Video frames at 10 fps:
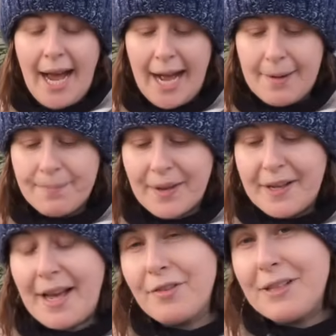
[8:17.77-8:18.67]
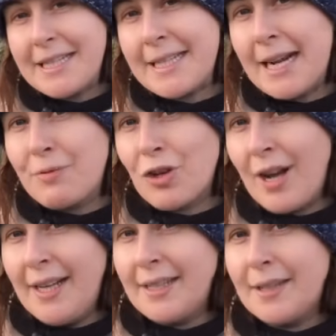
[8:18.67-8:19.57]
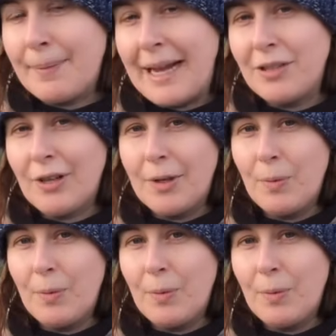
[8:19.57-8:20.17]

Um, now the reason I'm trying the PlantGrow